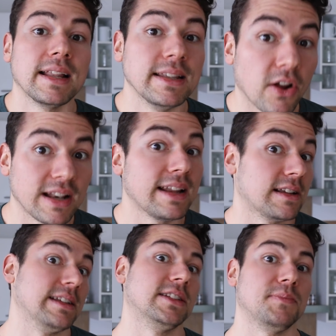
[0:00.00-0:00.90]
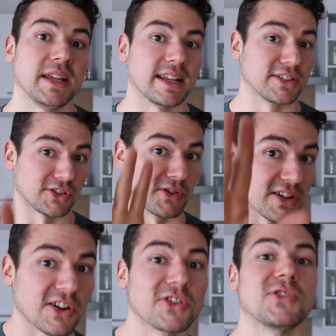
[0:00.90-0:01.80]
not literally speaking, so
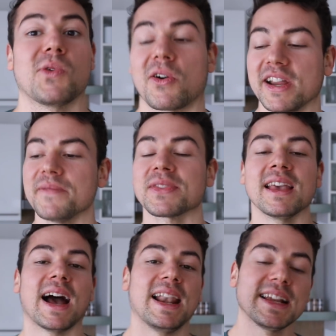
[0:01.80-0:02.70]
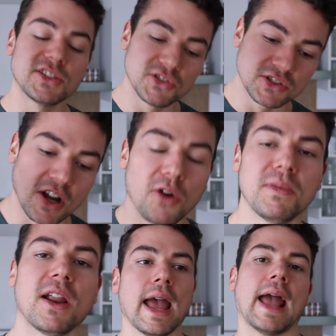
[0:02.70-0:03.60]
don't you worry. I'll link it to you down
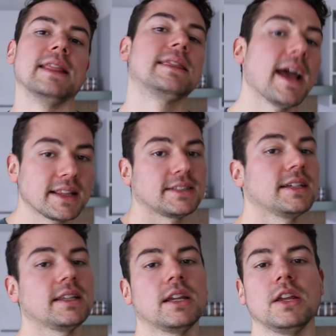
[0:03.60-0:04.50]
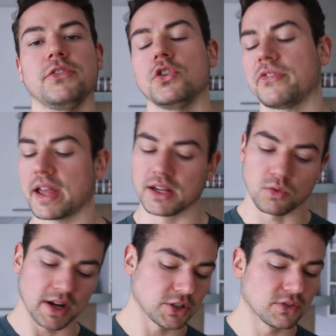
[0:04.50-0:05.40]
below. And that's it. If you have any
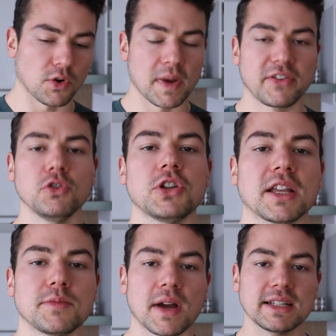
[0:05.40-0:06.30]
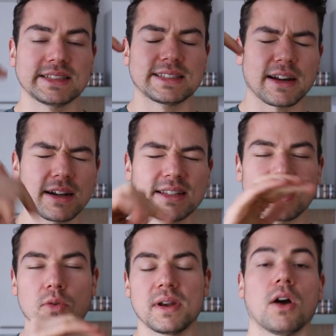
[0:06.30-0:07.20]
questions for my future Ask Me Mondays,
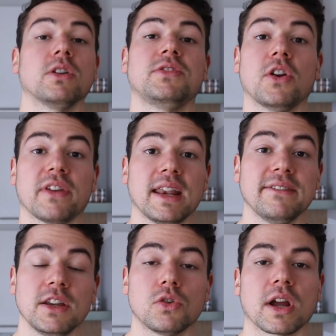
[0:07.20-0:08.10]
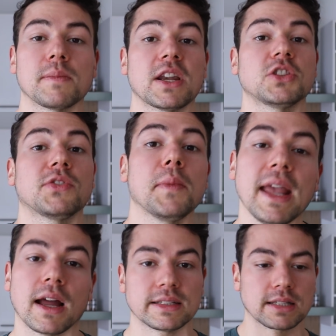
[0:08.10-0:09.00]
down below. And if you have any video recommendations for
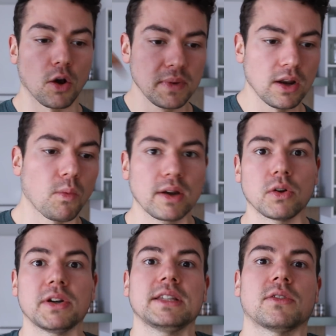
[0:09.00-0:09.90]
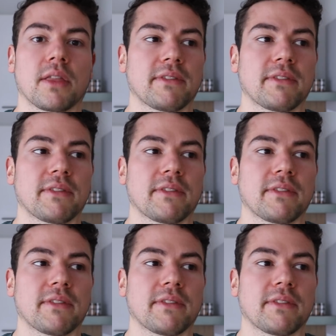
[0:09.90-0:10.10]
me, down below. Why do I read something